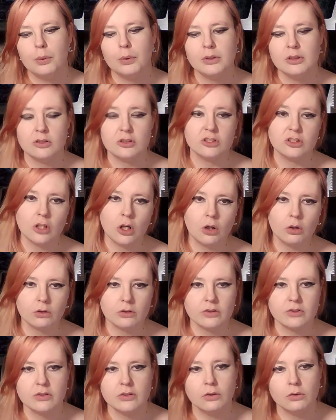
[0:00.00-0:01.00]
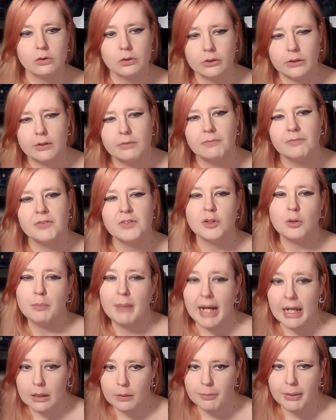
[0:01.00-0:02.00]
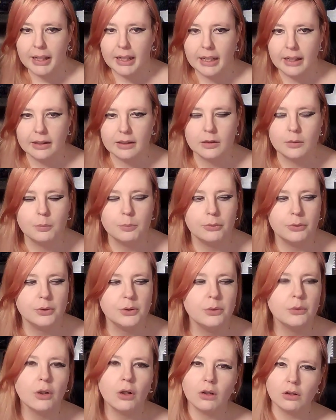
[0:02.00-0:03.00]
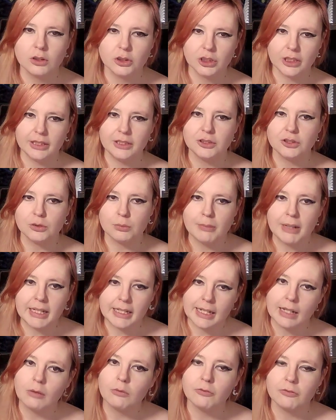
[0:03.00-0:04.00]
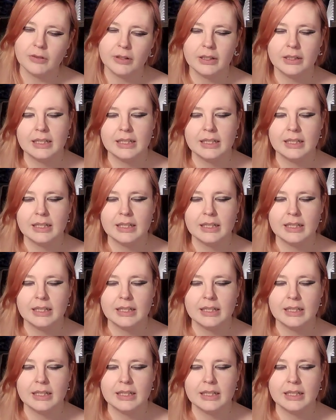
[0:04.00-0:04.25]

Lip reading: your socks, your gloves, your backpack, but you can't change your main outfit.